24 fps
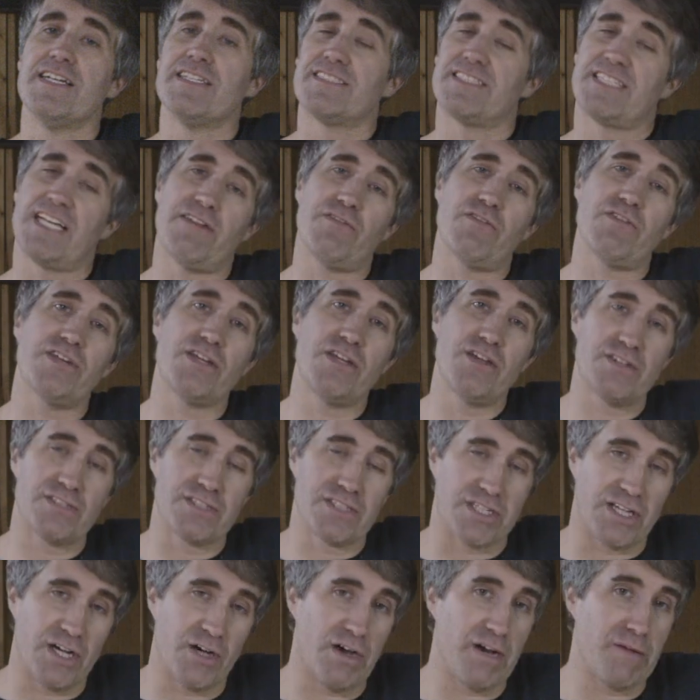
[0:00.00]
Several years
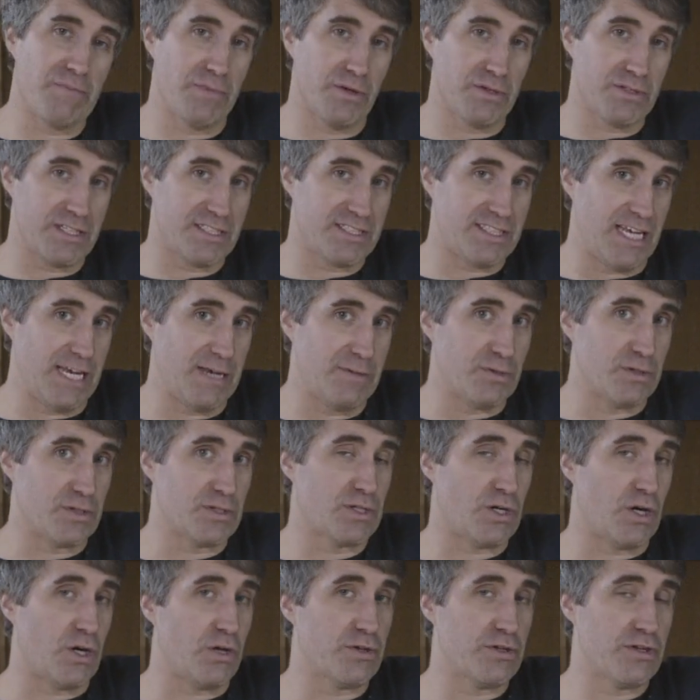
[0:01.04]
ago, I built a table,
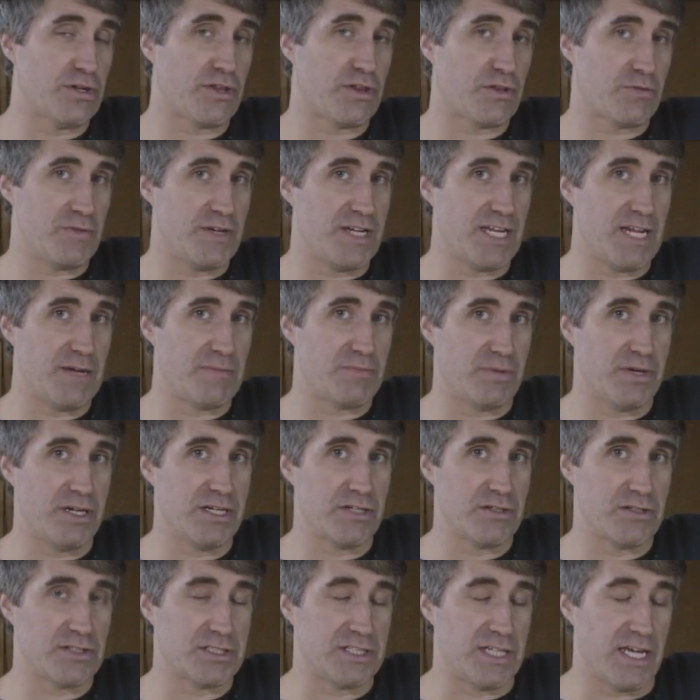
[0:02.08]
called it a 3D
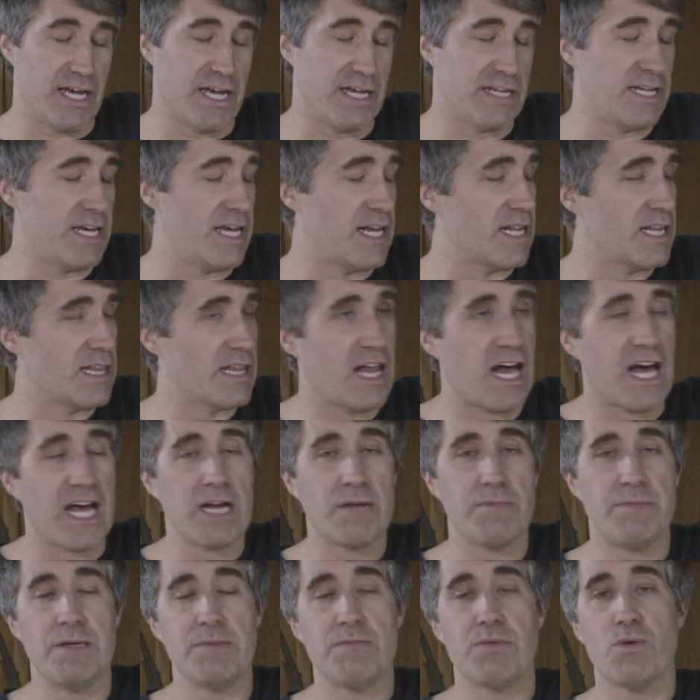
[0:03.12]
printer stand, and a lot
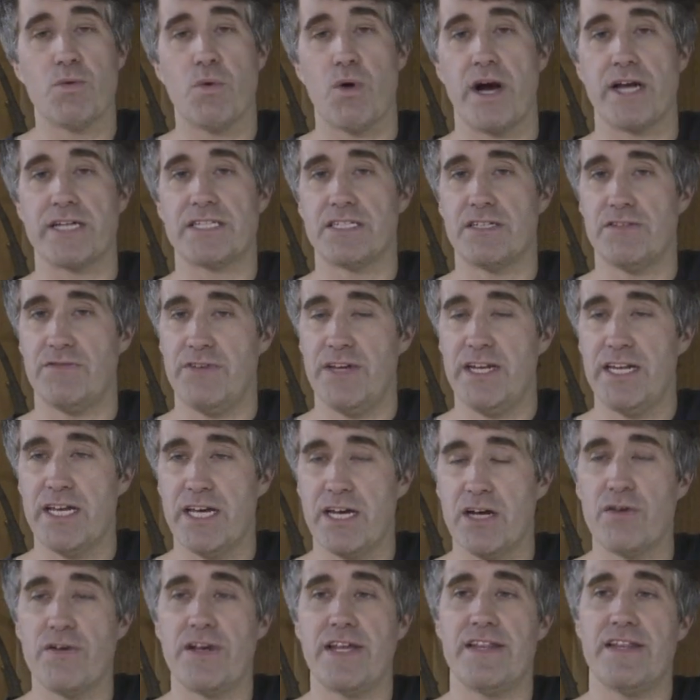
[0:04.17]
of people watched the
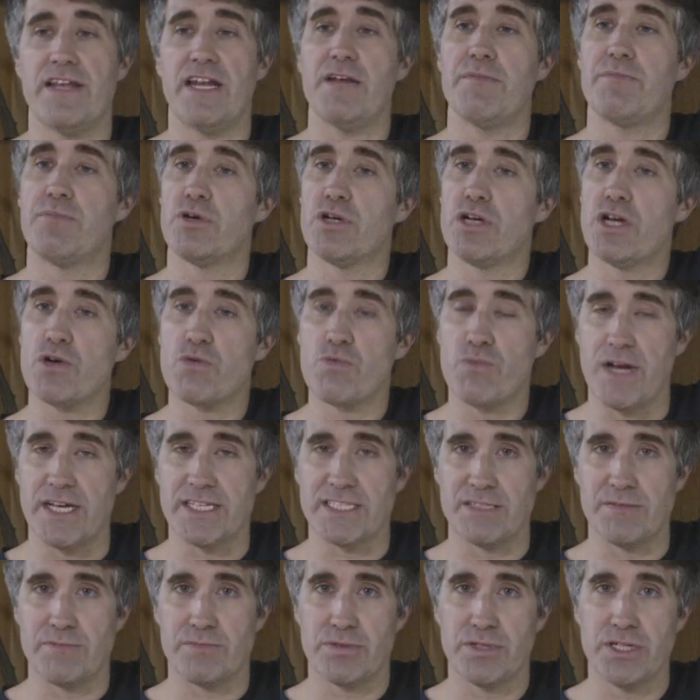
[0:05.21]
video, and then I put a
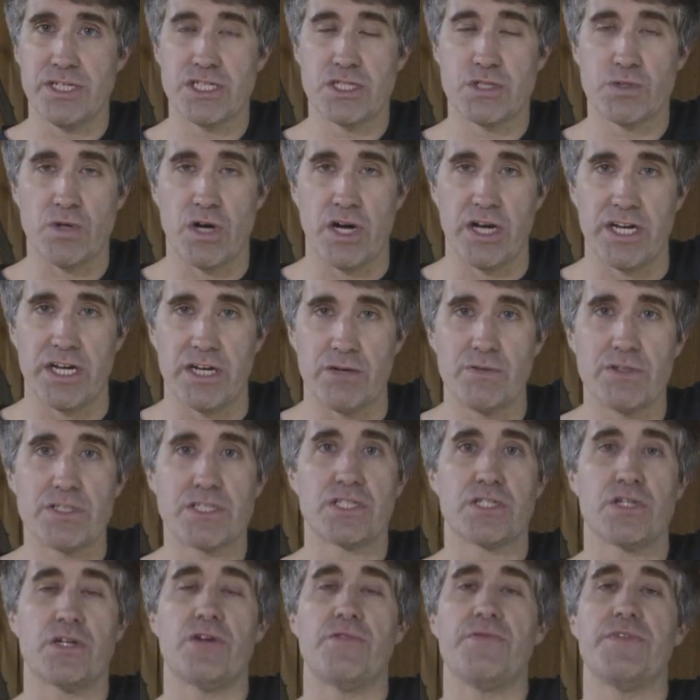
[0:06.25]
resin printer on it, which
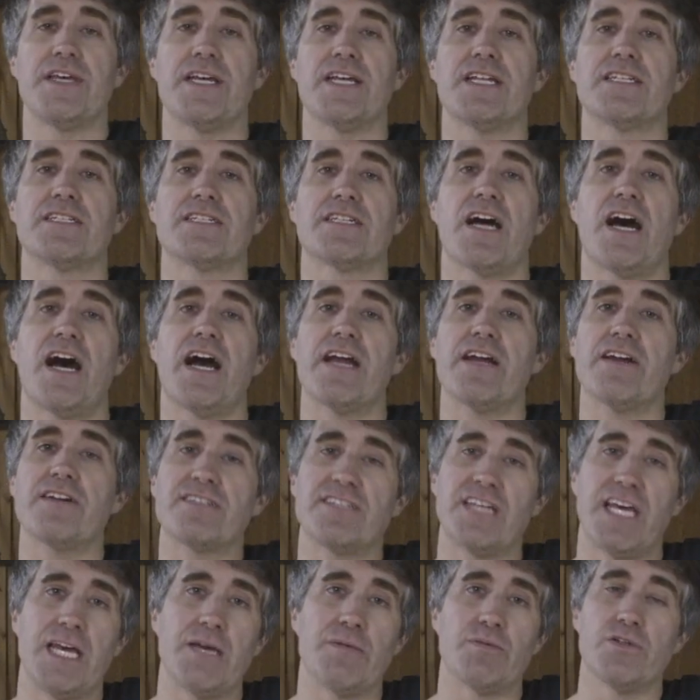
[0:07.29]
turned the entire
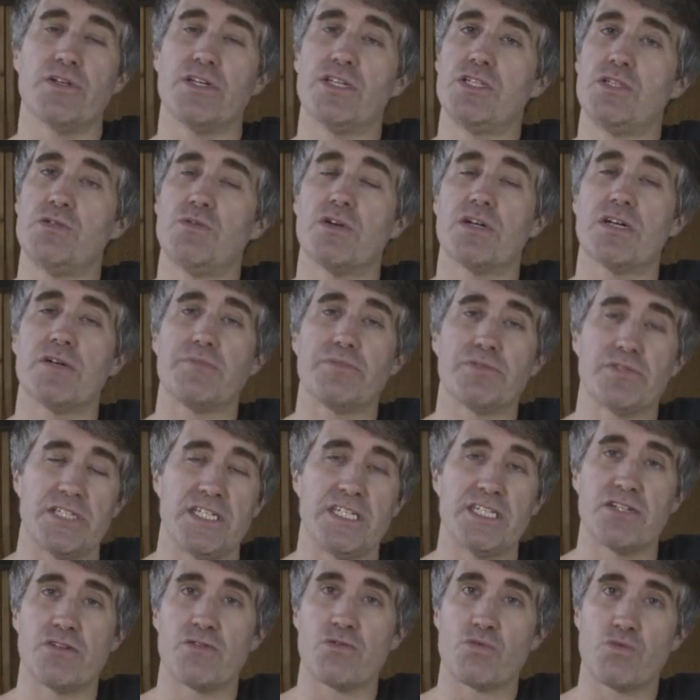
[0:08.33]
table into a
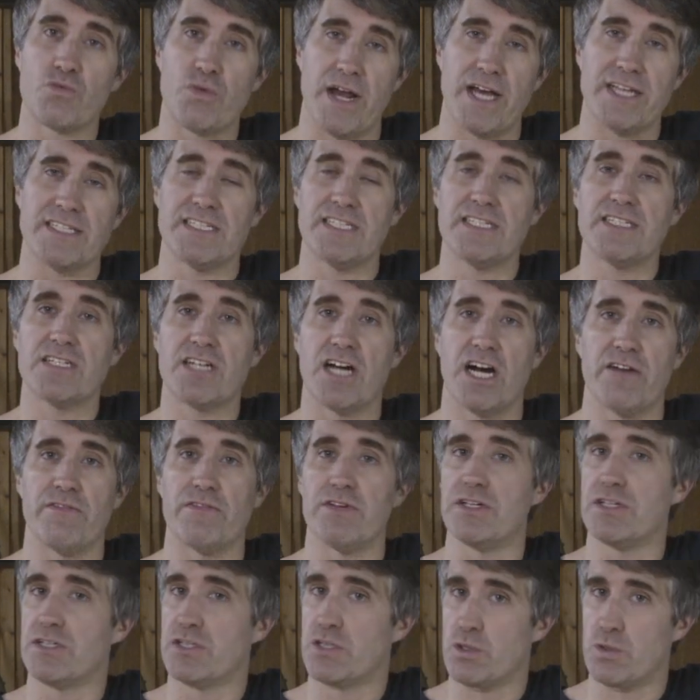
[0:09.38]
complete
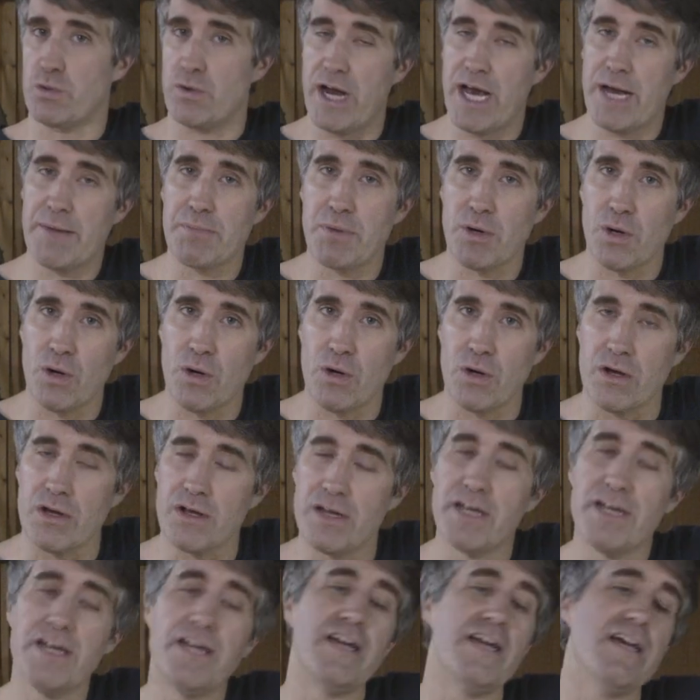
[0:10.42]
resin-covered crap hole.